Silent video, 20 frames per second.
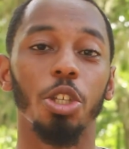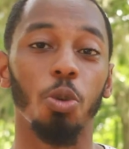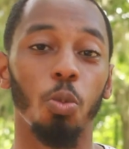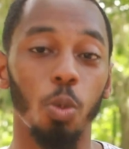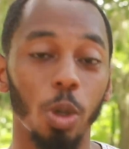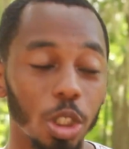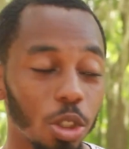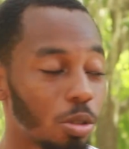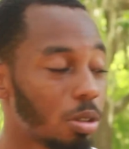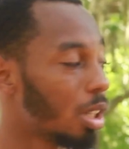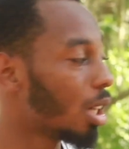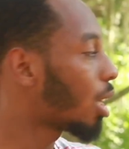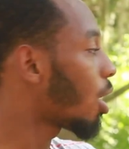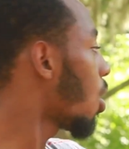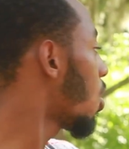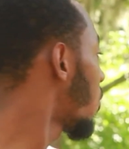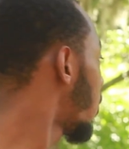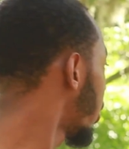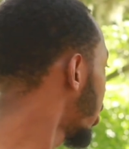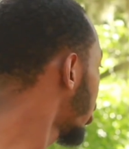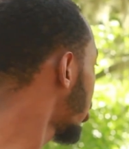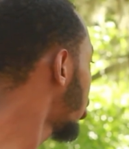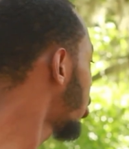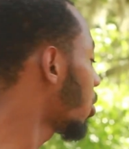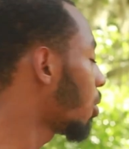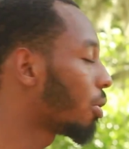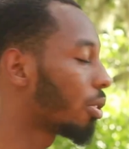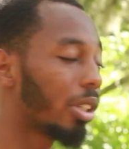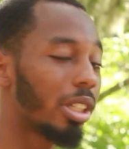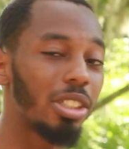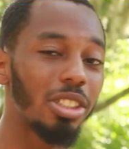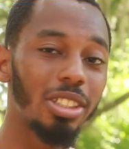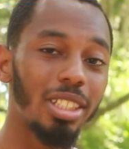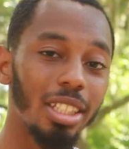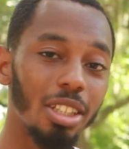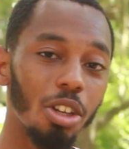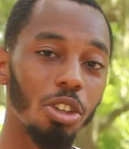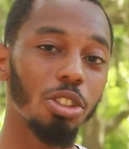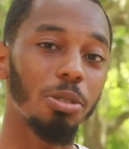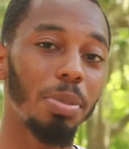when you look over your shoulder and you see
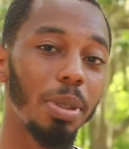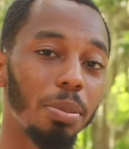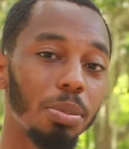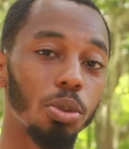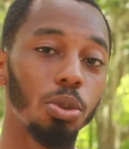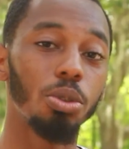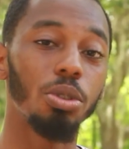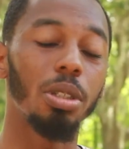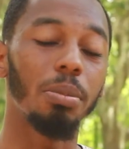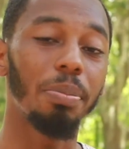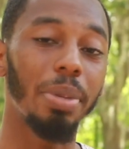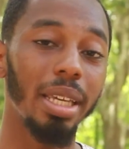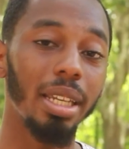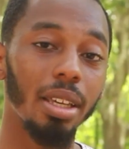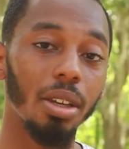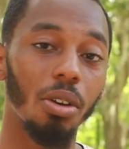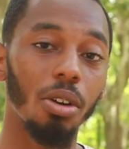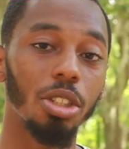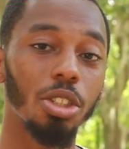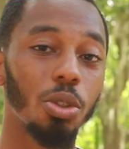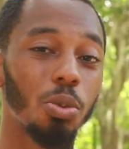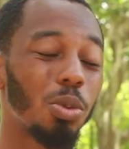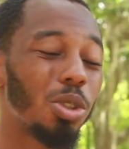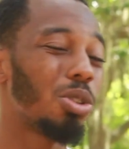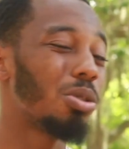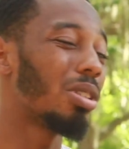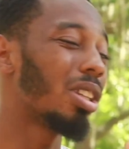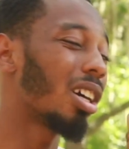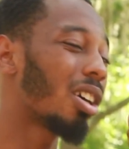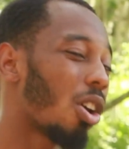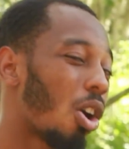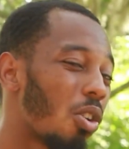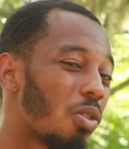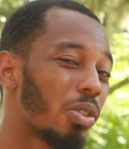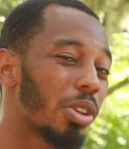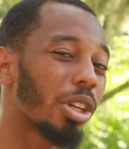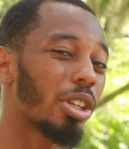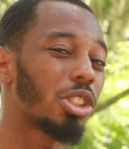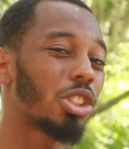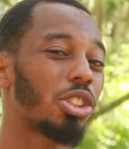those people who are depending on you, when you look over
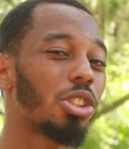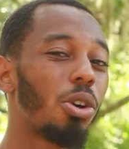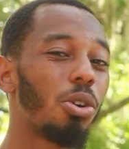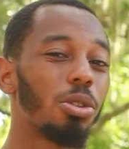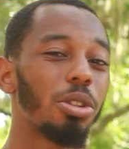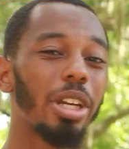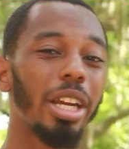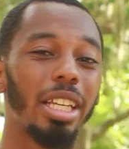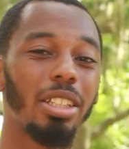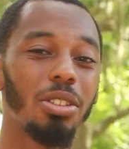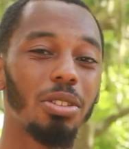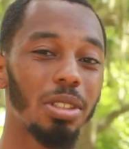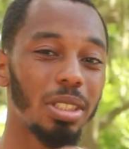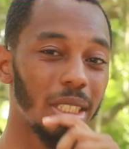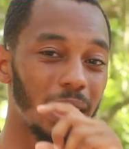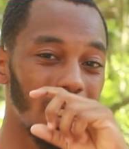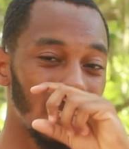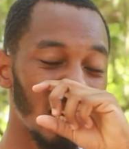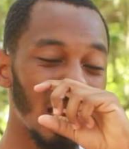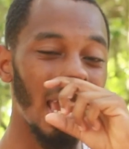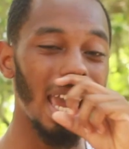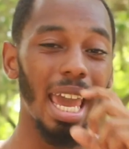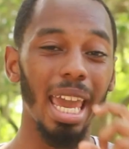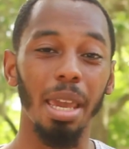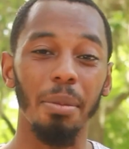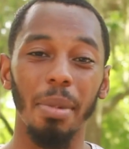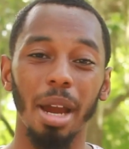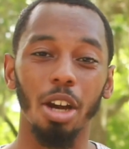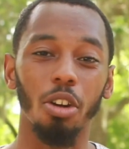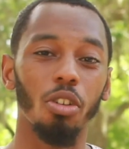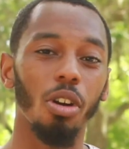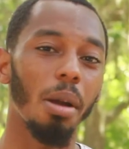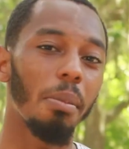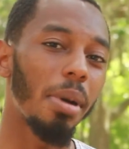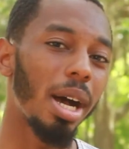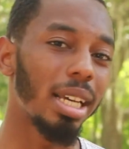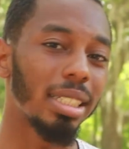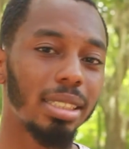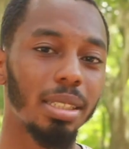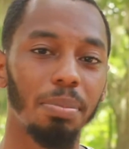your shoulder and you see, hey, my
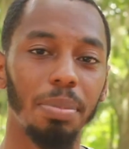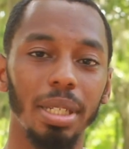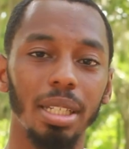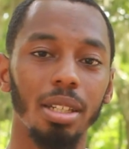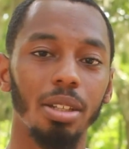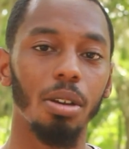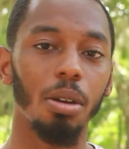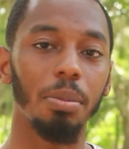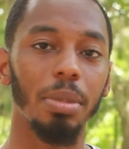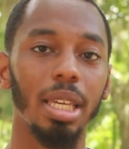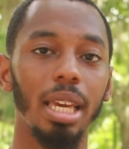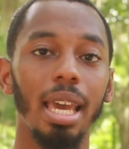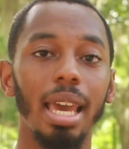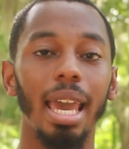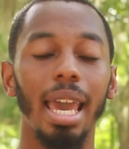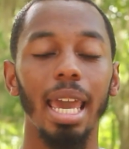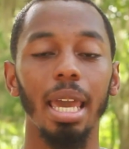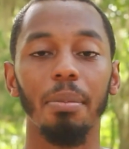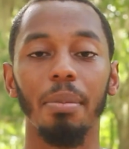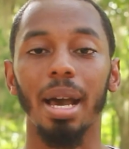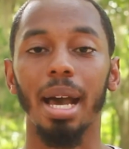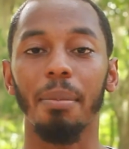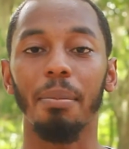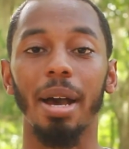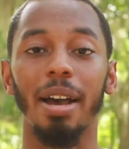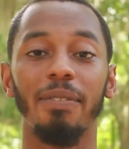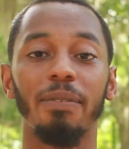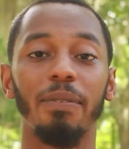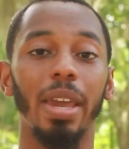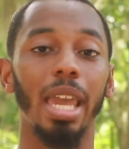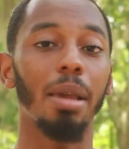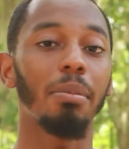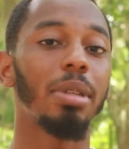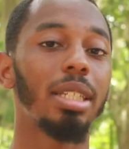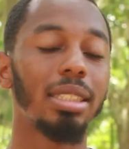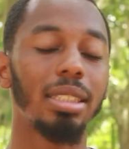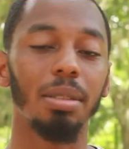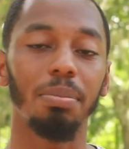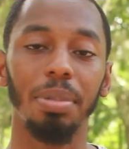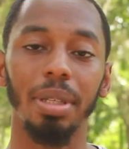grandma's depending on me, hey, my
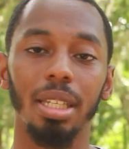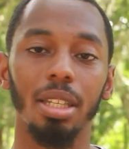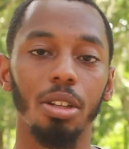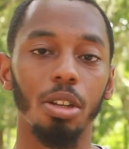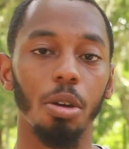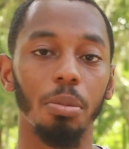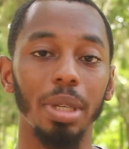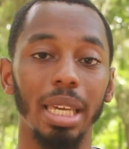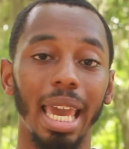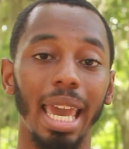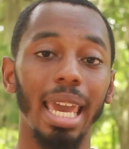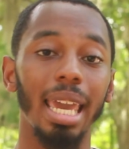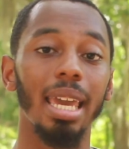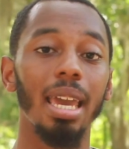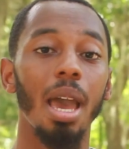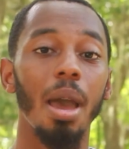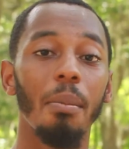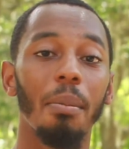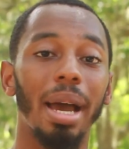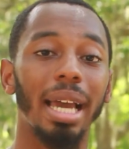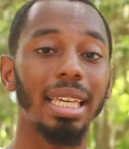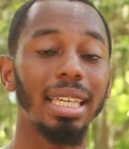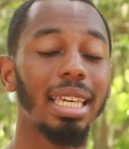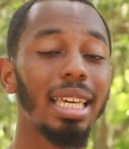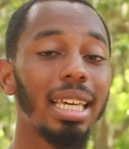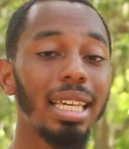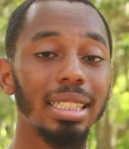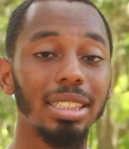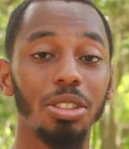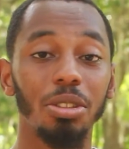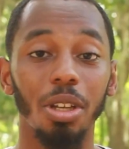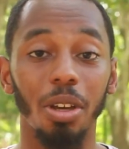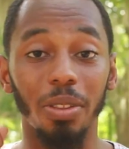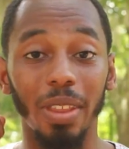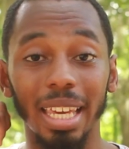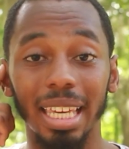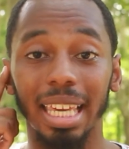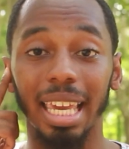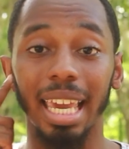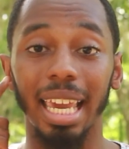family's depending on me, hey, my kids, you know,
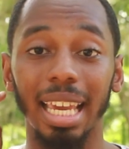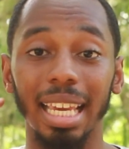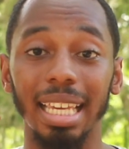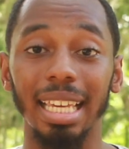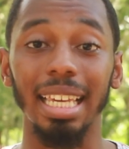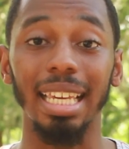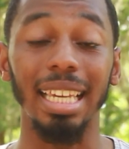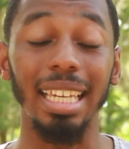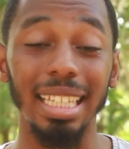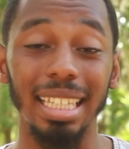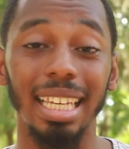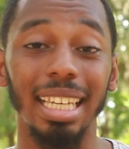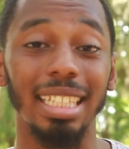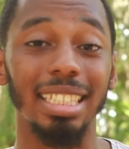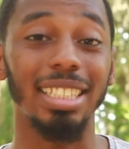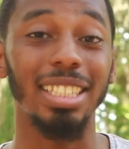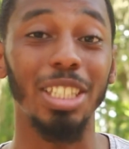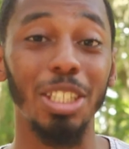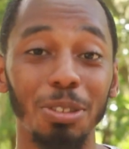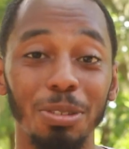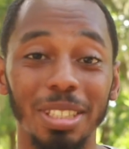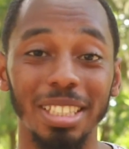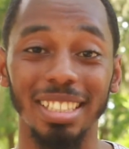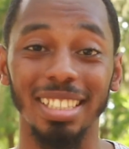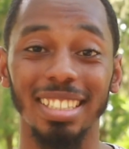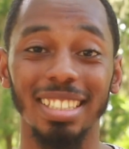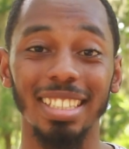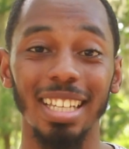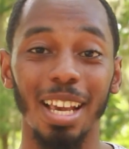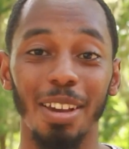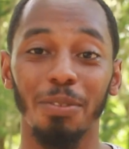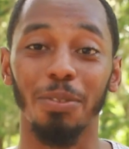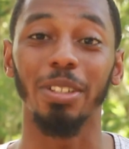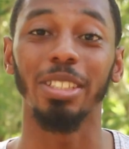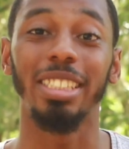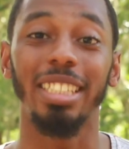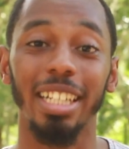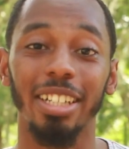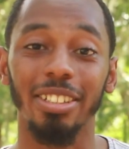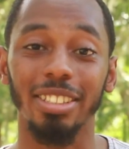they can't eat excuses for
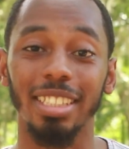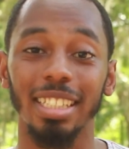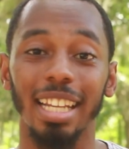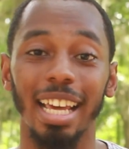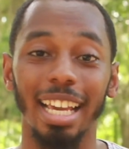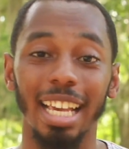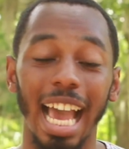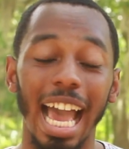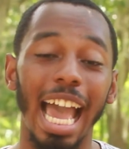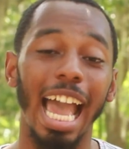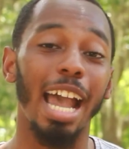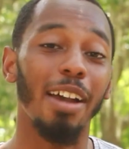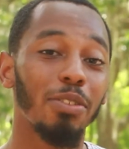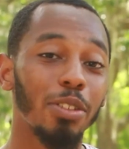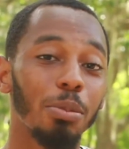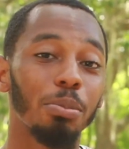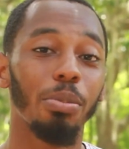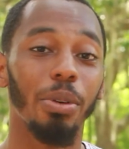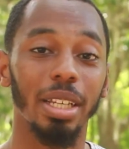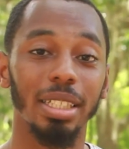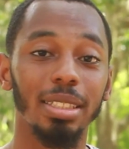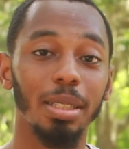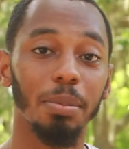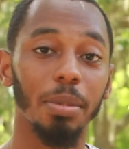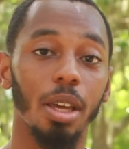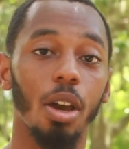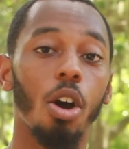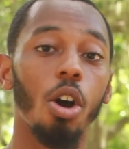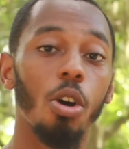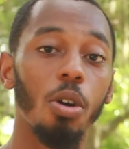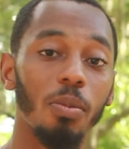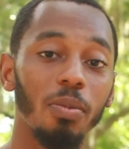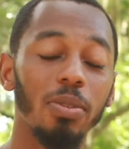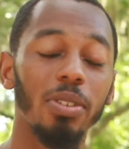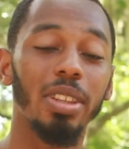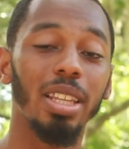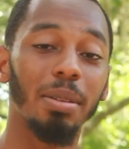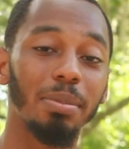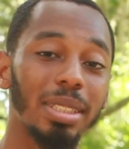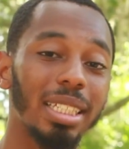dinner tonight. I have to bring something home for
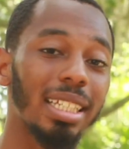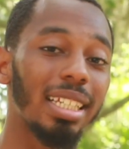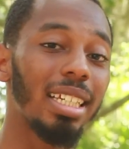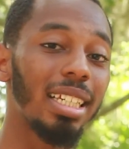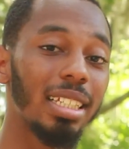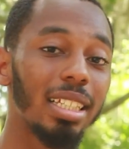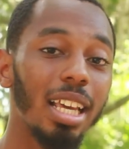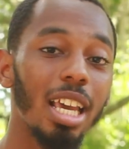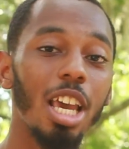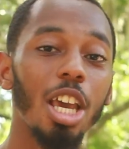them to eat.